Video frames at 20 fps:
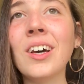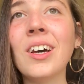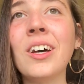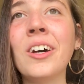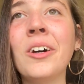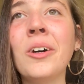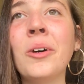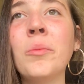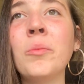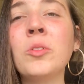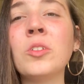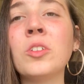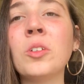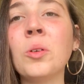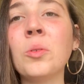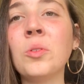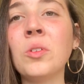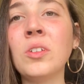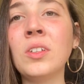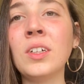Um,
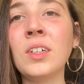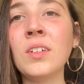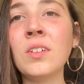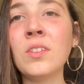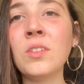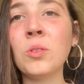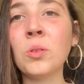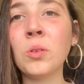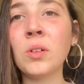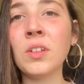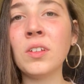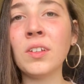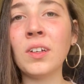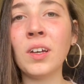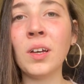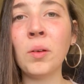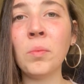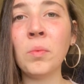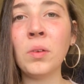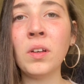so today's story
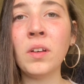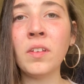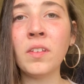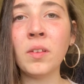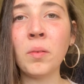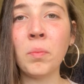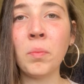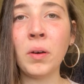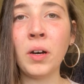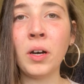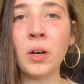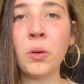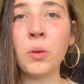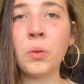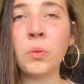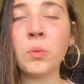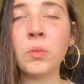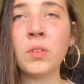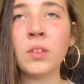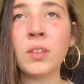time is
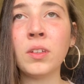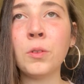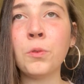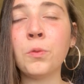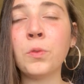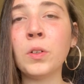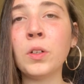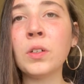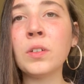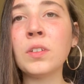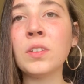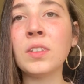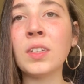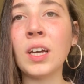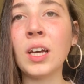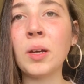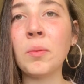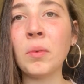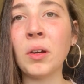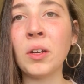about the first
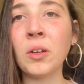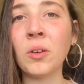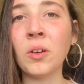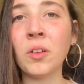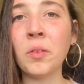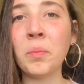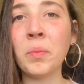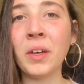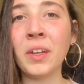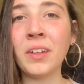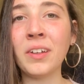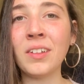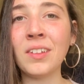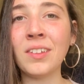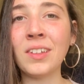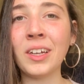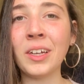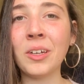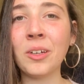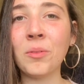time I got panic
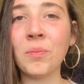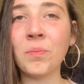attack.